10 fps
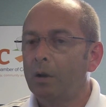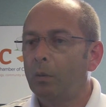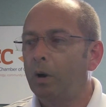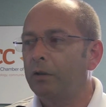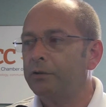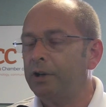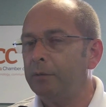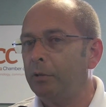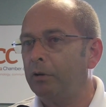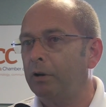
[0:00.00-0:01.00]
Well, the
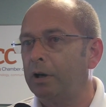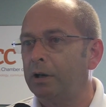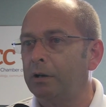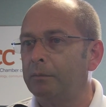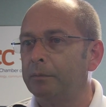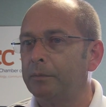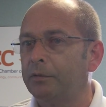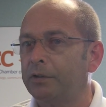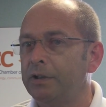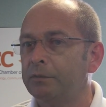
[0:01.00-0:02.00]
Chamber um,
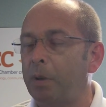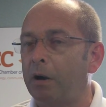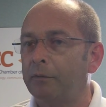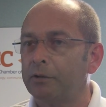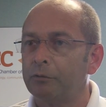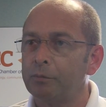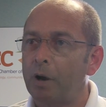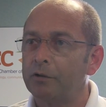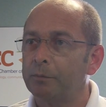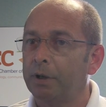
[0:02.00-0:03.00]
sees part of its
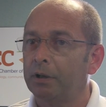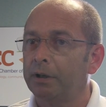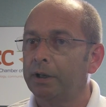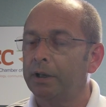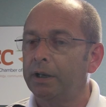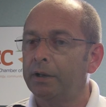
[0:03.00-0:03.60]
responsibility